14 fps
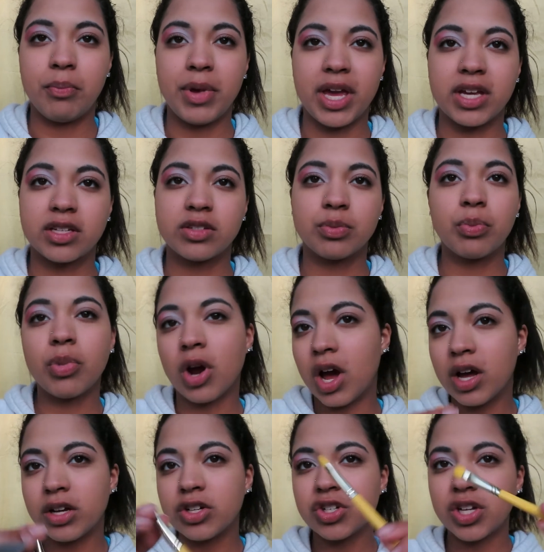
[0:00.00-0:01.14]
base
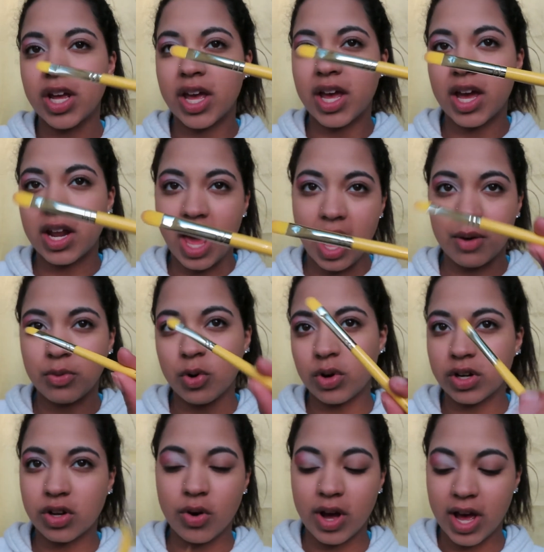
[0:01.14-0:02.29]
brush, and I'm
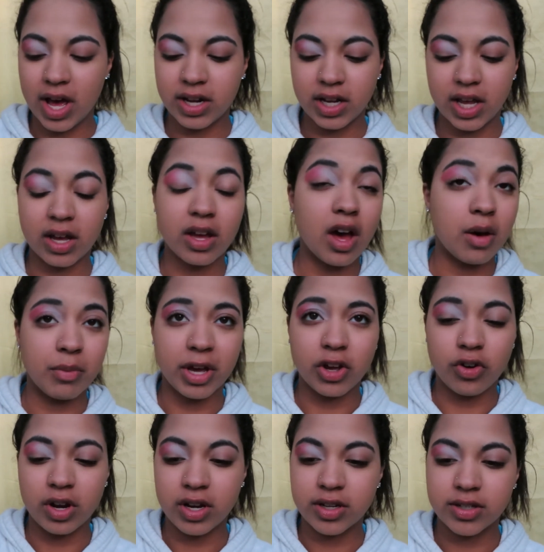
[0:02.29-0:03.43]
going to go ahead and cut my
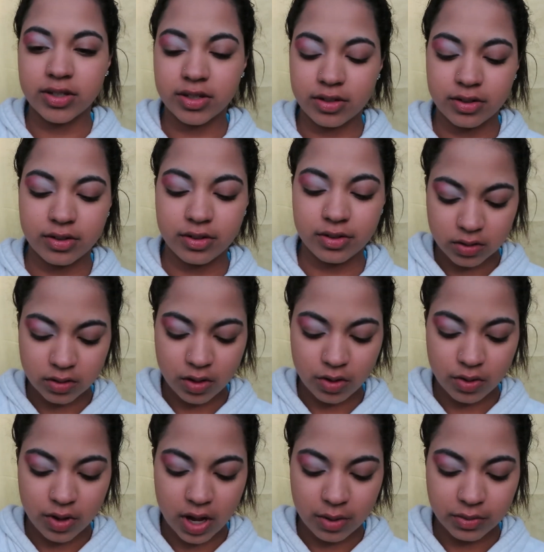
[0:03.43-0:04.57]
crease.
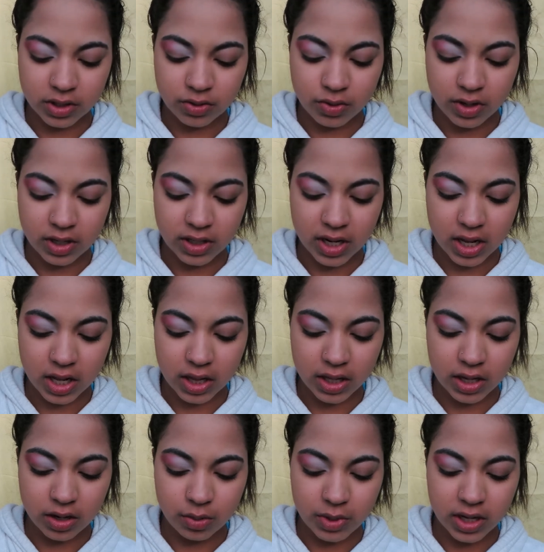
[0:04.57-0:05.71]
So I'm just going to take a
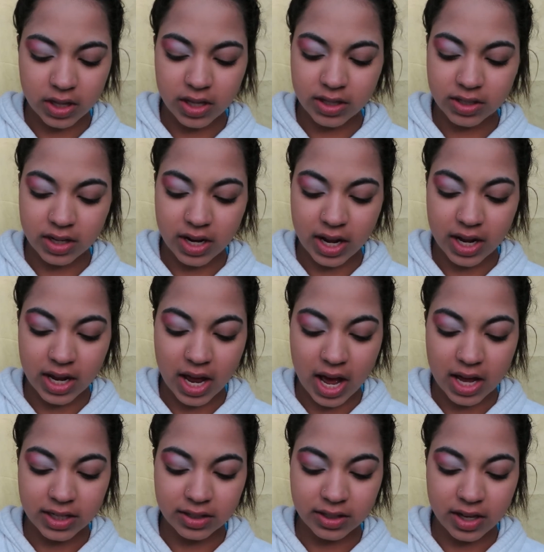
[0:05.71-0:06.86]
little bit of this, and I
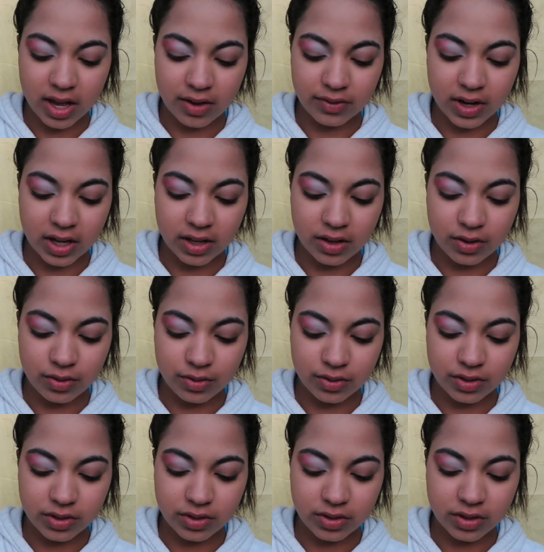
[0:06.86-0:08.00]
honestly have not
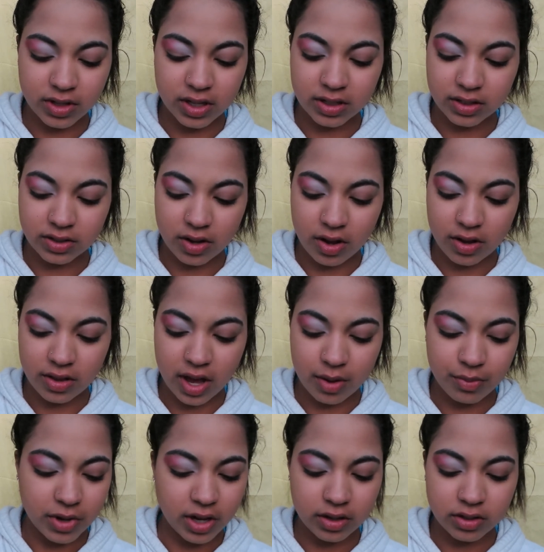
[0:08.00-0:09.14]
used this all that
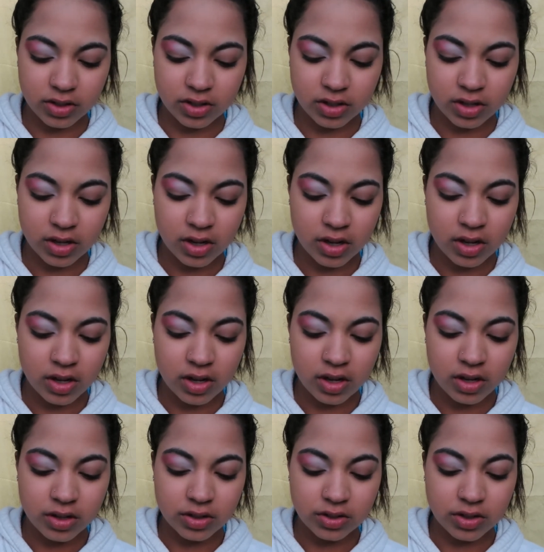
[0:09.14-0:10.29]
much,
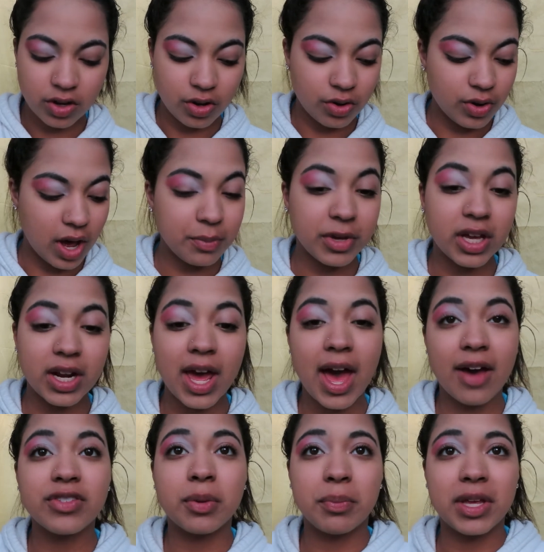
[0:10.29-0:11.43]
so I'm gonna
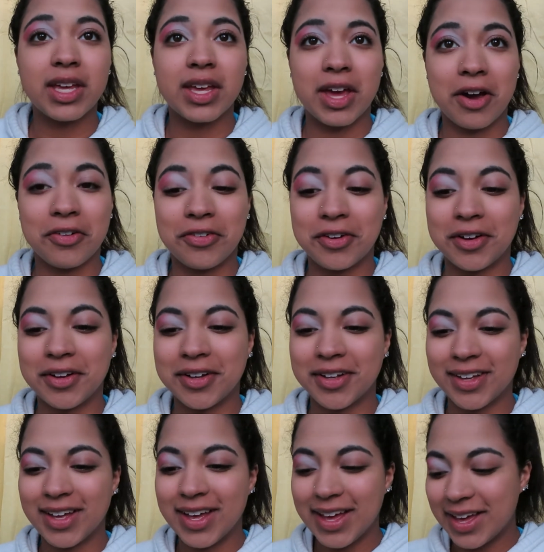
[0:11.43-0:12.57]
have to be careful
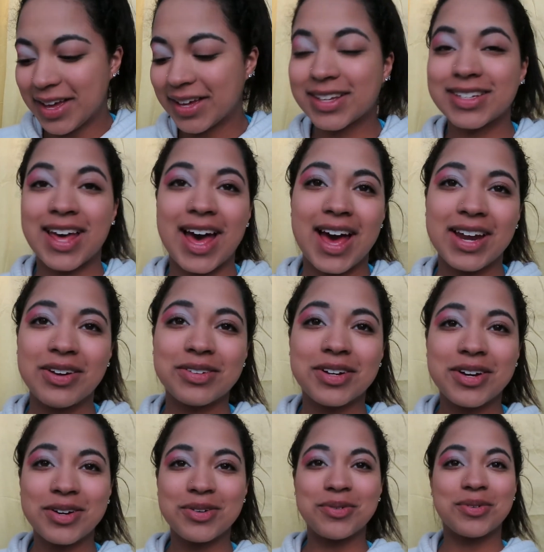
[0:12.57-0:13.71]
because I don't
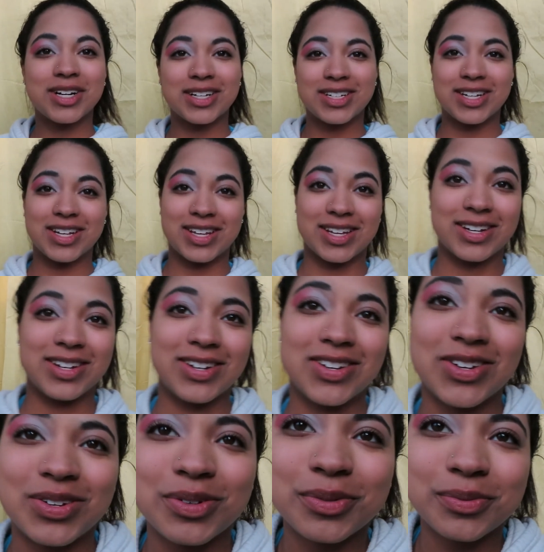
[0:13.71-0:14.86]
know what she can
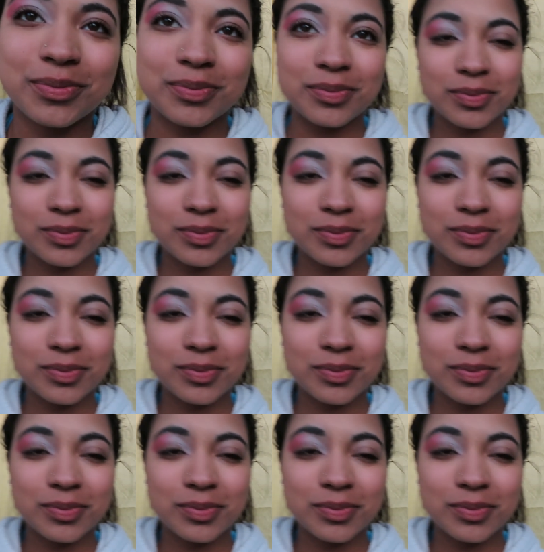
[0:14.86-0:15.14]
do.